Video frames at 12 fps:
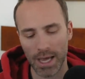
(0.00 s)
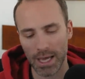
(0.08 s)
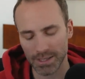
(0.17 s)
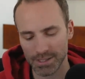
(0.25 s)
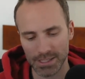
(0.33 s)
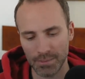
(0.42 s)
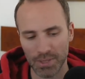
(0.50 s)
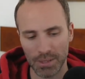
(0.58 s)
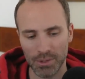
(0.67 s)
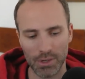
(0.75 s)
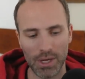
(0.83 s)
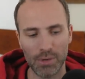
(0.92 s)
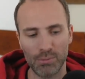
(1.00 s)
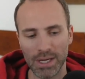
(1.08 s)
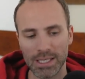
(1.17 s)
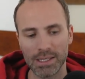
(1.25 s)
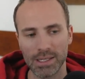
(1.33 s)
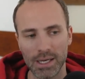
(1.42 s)
I, at the same time, you know, I
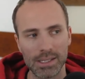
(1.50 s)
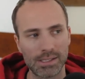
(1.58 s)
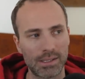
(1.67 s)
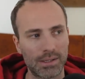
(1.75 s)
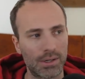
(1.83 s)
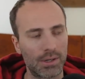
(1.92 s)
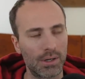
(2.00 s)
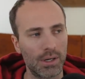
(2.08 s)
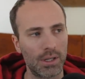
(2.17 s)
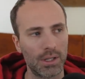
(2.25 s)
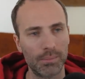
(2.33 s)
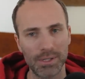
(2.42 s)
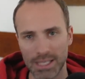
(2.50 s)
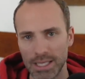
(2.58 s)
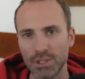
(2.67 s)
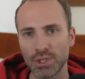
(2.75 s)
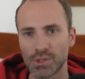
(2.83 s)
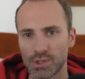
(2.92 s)
recognize that there are
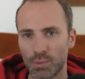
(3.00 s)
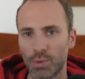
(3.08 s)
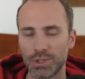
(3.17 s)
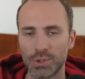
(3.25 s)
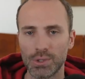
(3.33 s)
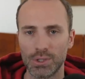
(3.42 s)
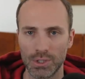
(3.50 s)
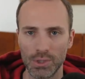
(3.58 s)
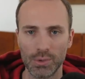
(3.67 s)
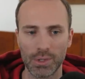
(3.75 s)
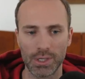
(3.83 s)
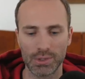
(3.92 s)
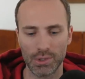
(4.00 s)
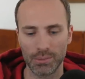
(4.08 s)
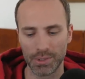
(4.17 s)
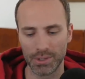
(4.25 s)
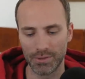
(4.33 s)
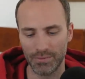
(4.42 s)
limitations to what you can do in a
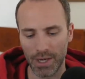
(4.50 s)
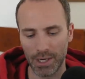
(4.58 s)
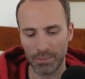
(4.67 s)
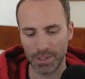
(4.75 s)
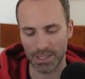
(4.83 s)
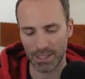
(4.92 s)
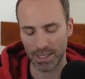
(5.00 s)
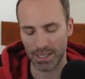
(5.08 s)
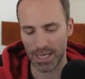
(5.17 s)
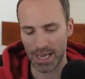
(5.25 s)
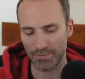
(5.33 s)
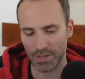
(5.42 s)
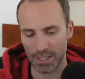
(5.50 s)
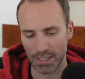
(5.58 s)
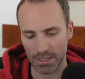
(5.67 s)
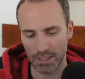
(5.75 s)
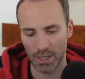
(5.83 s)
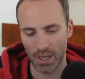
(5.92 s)
terminal environment, and, and having
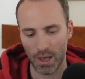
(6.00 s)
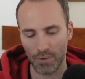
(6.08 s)
a,